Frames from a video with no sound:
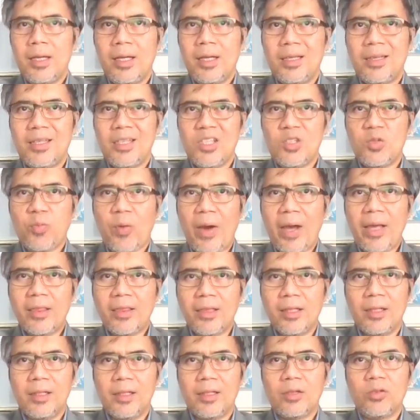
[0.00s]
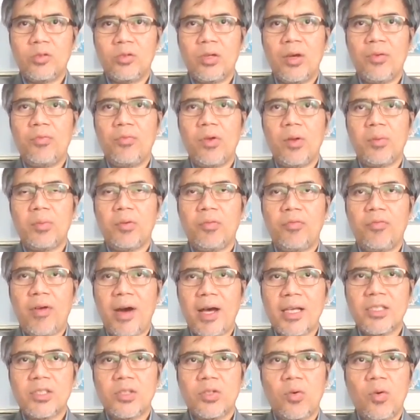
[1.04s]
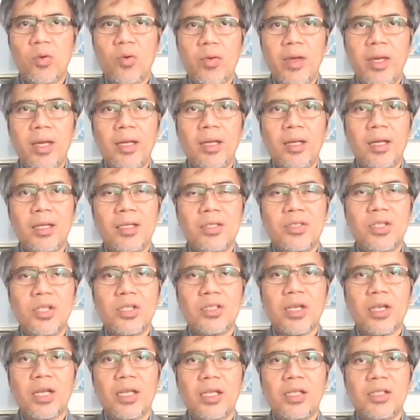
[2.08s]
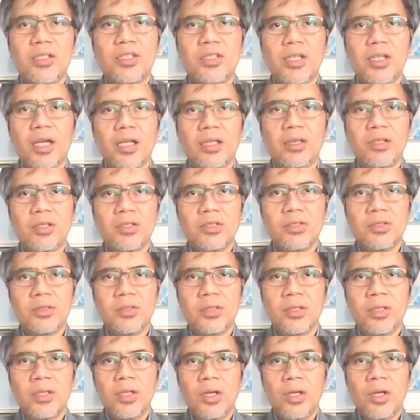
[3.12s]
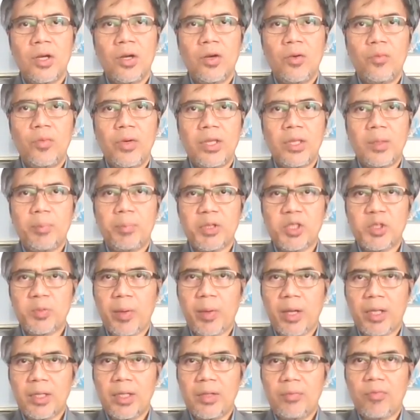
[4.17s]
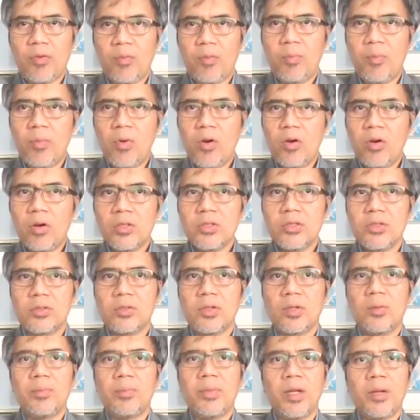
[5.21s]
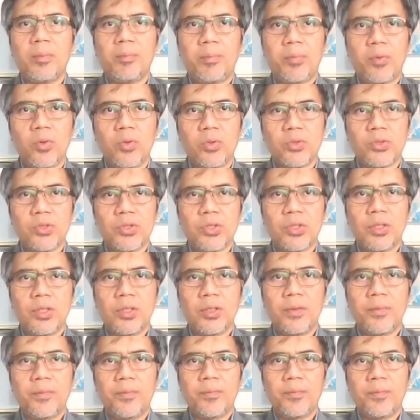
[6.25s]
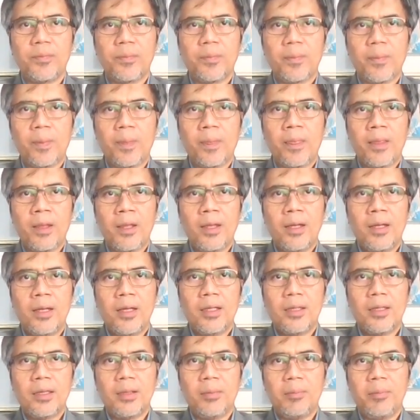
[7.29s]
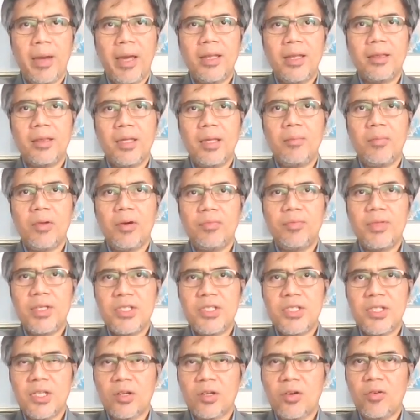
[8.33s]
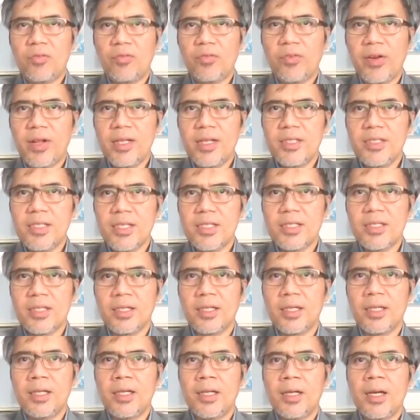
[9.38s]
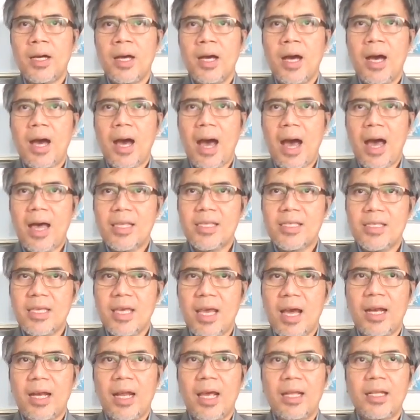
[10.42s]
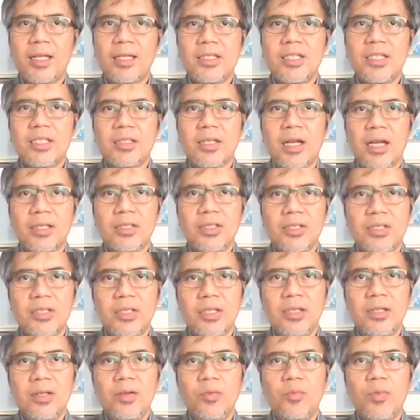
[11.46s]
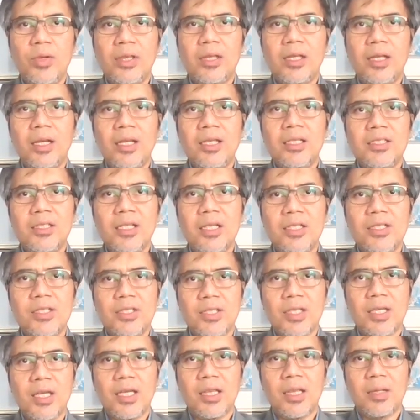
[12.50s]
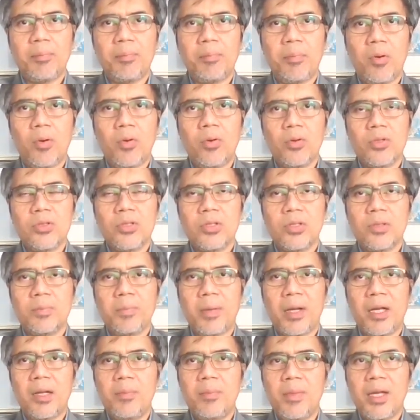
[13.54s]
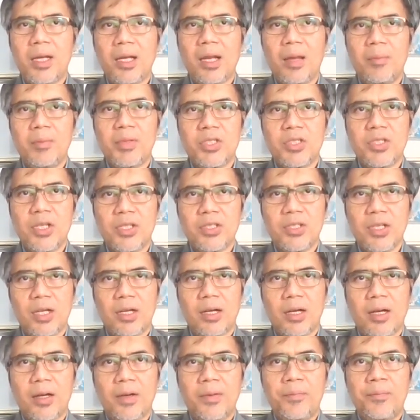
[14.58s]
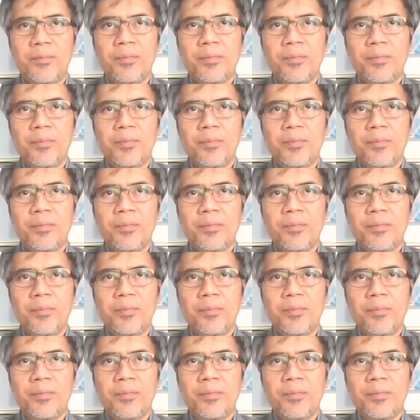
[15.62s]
It is vital to develop the fast-growing region's energy sectors with the perspective of more sustainable approach. The main theme of this year's conference is ASEAN energy transition with resiliency in the post-pandemic climate change era,